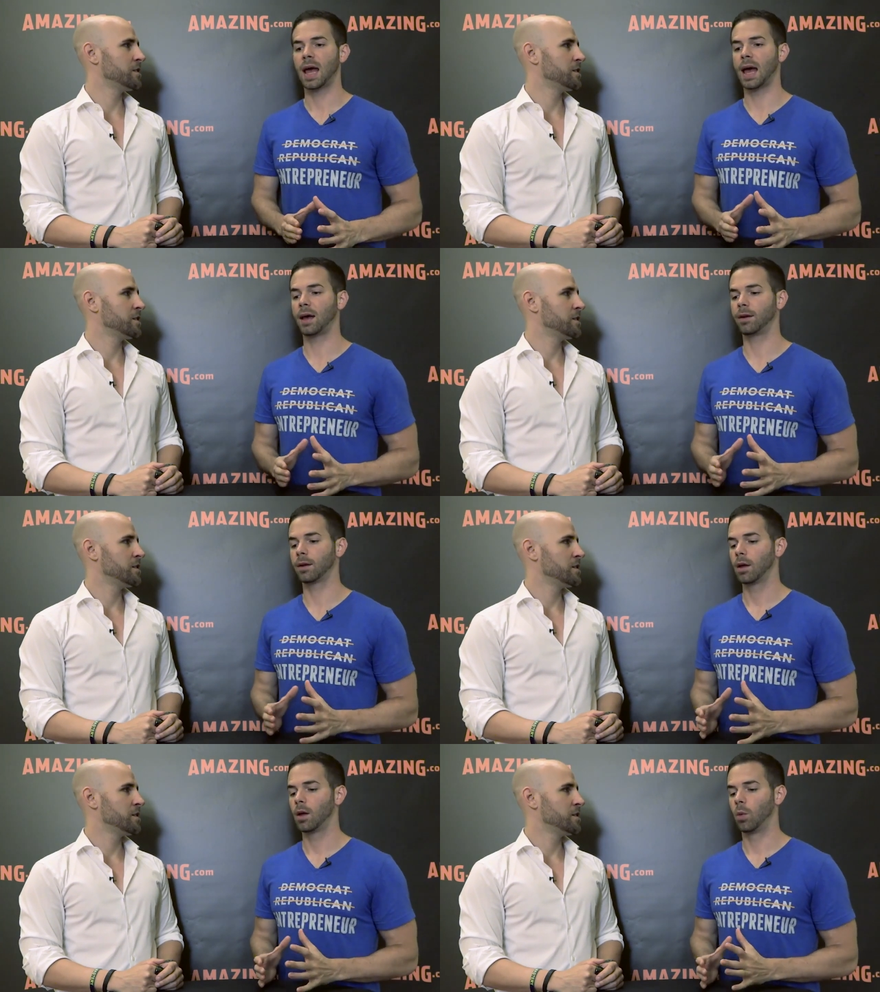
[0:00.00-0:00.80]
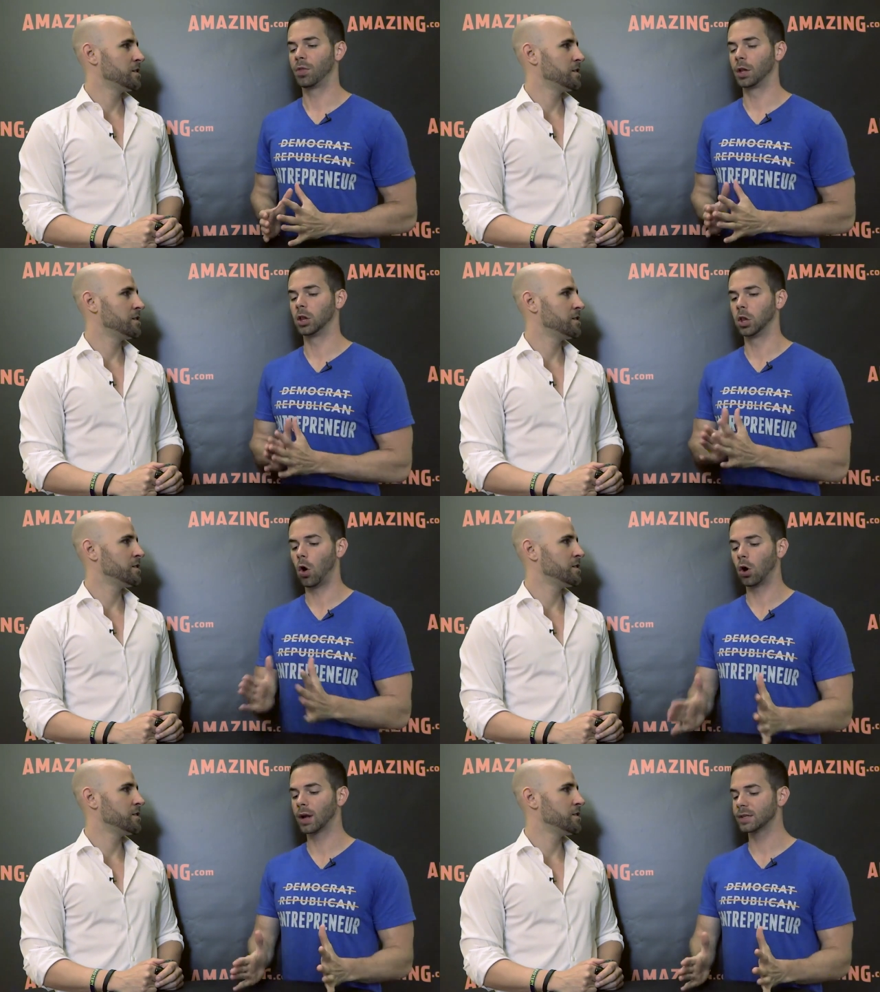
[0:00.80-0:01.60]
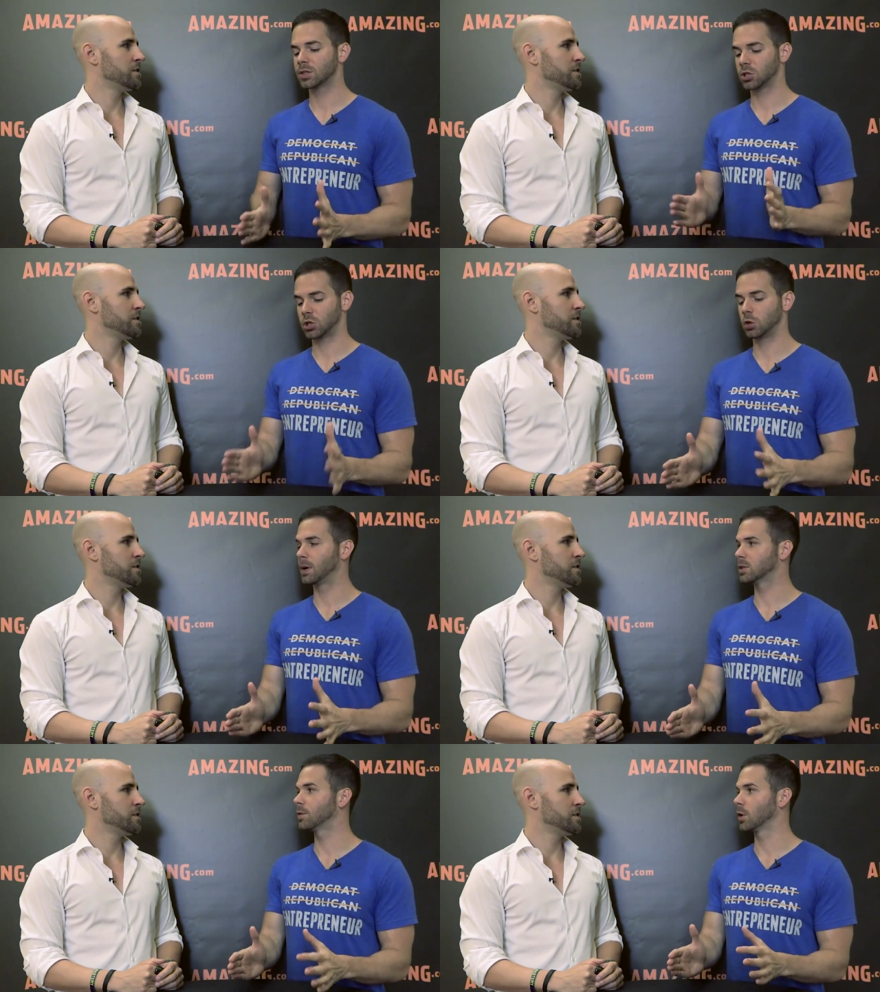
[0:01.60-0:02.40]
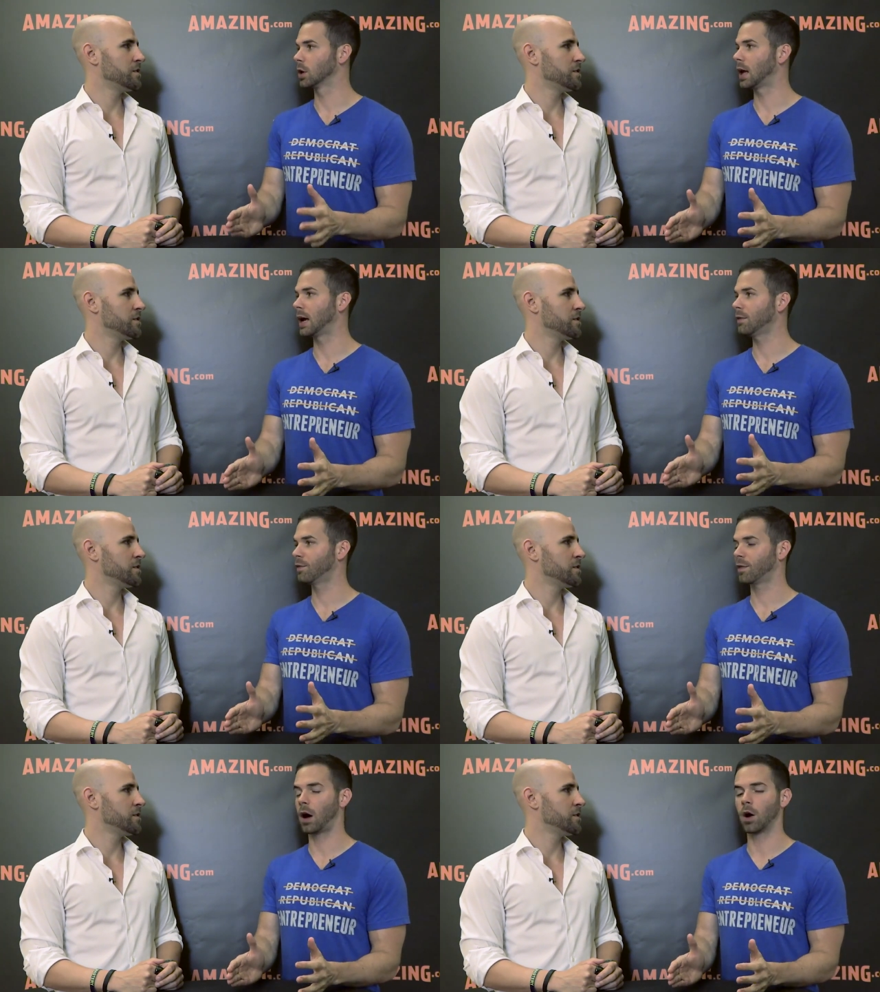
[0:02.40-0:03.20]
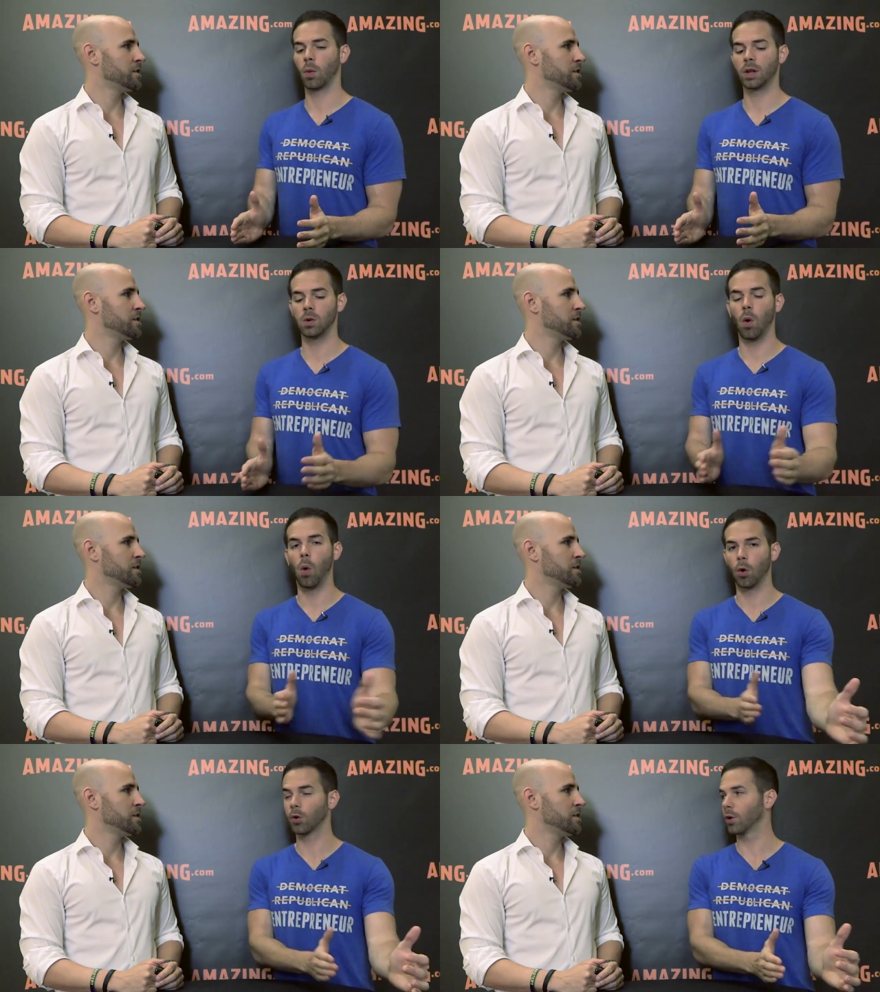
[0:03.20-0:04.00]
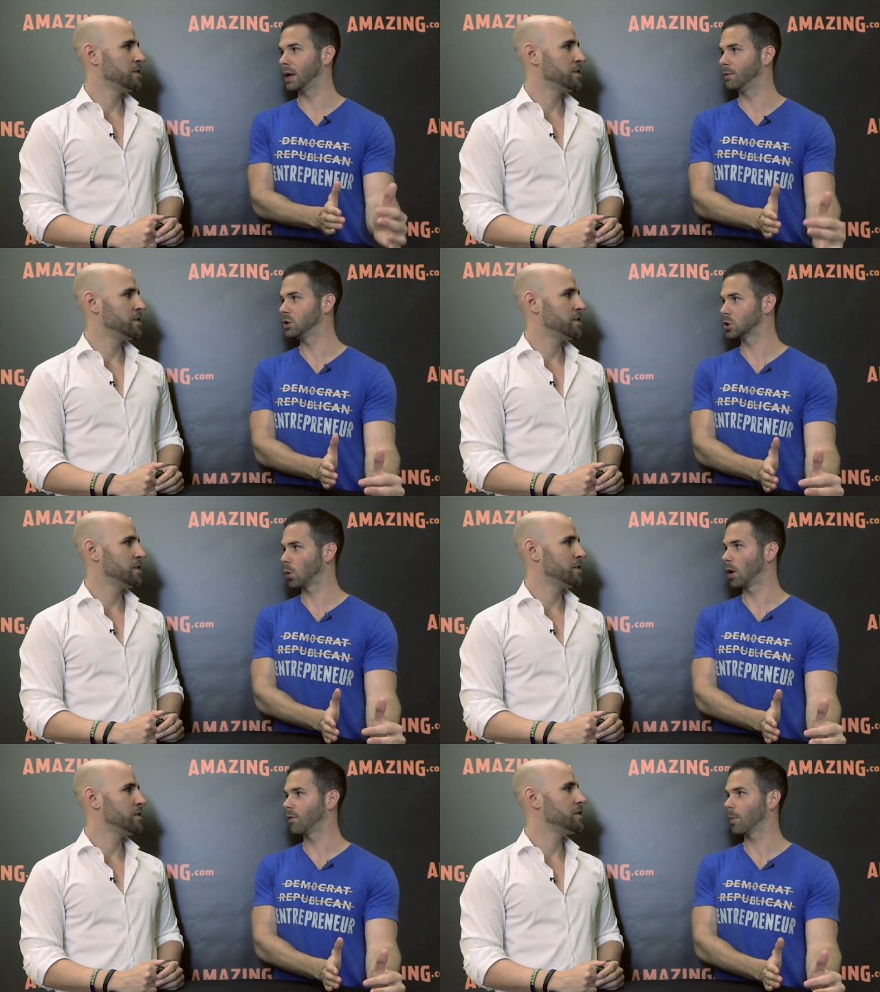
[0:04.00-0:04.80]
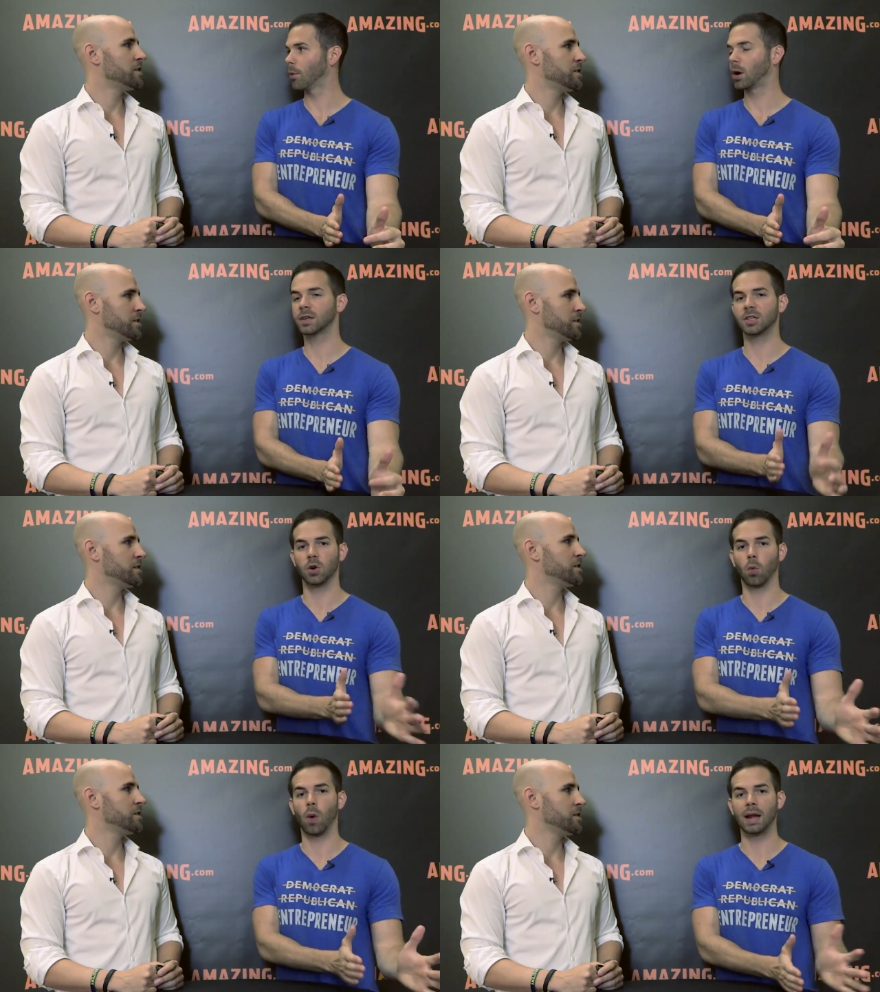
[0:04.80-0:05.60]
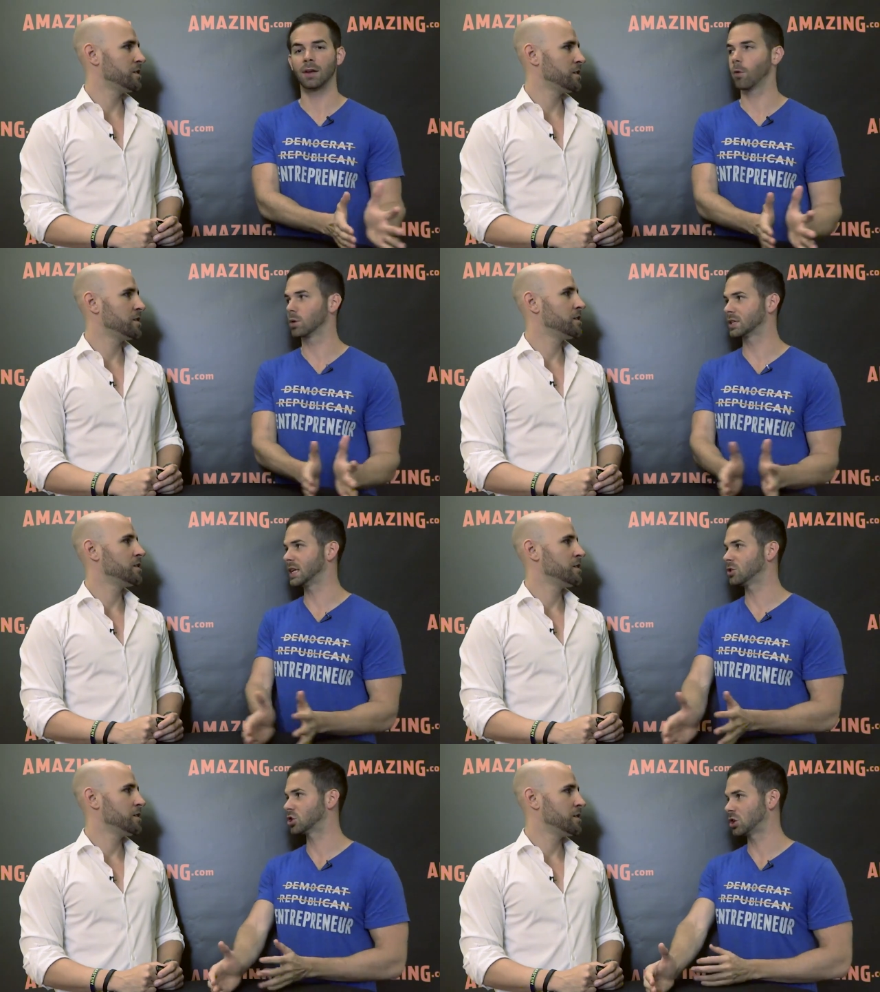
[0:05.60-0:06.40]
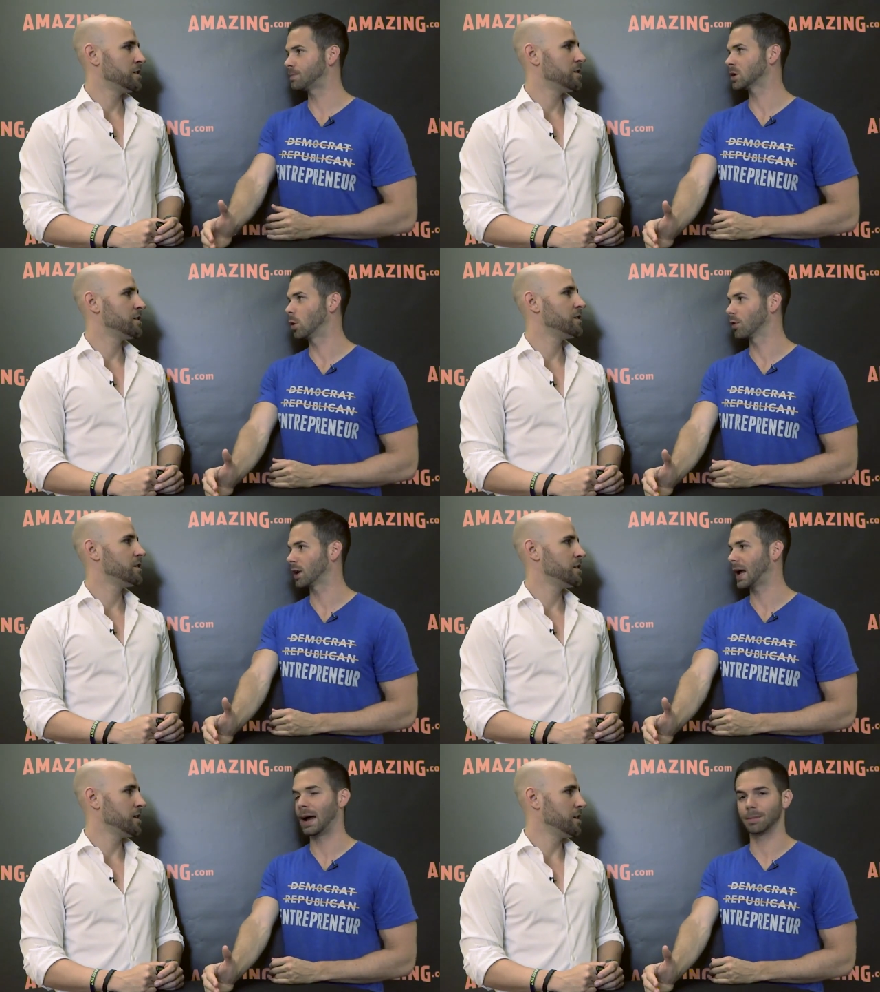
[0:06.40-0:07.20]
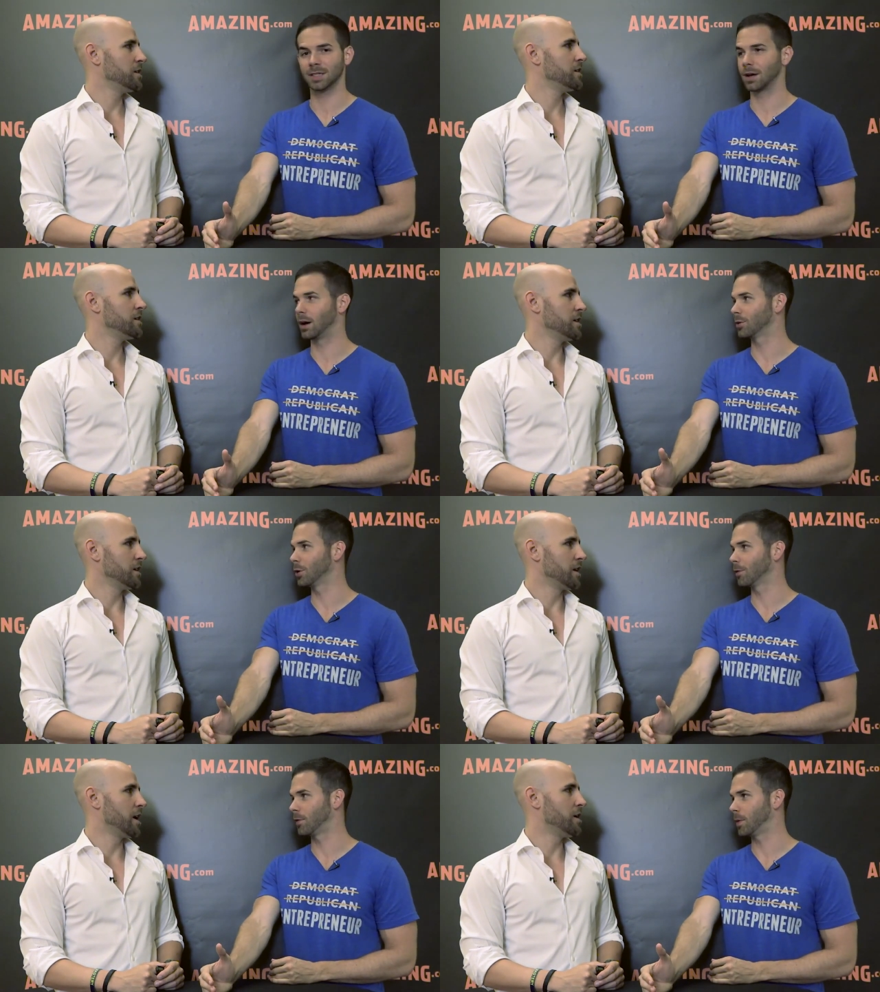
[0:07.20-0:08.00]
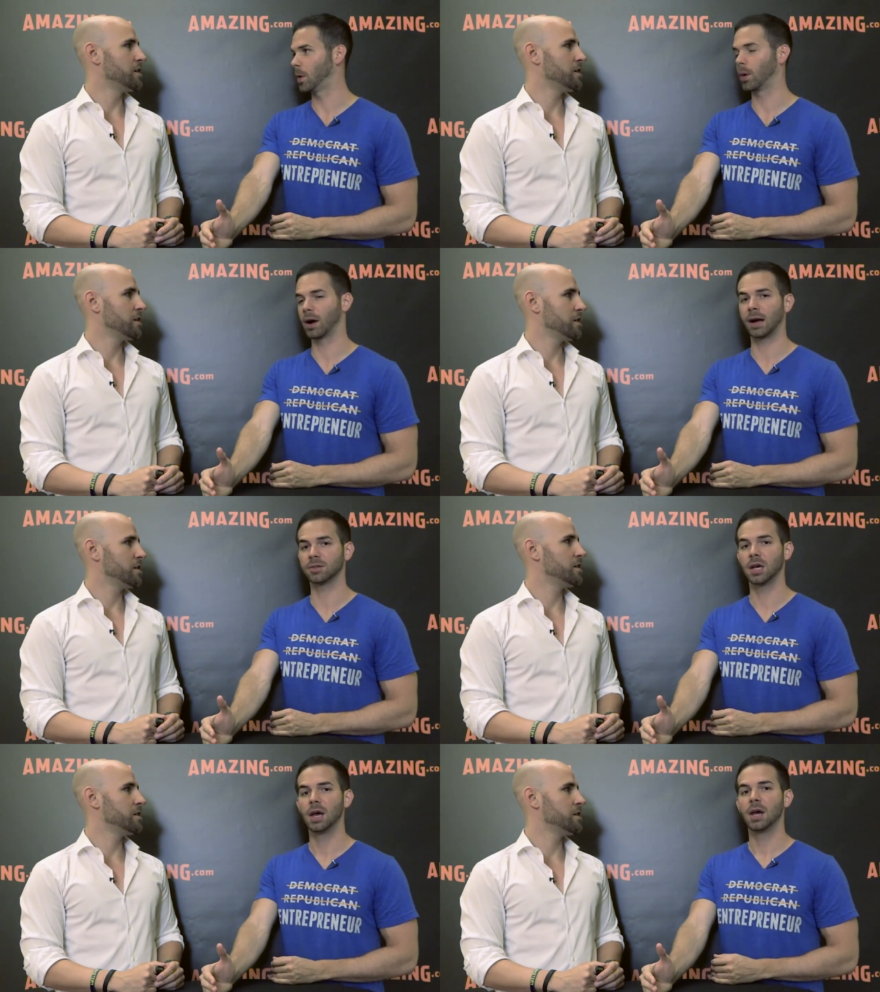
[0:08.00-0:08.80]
Speaker 1: And the longest two months of your life are when you order inventory for product and you're waiting for it to get shipped over to Amazon or your fulfillment yeah. warehouse.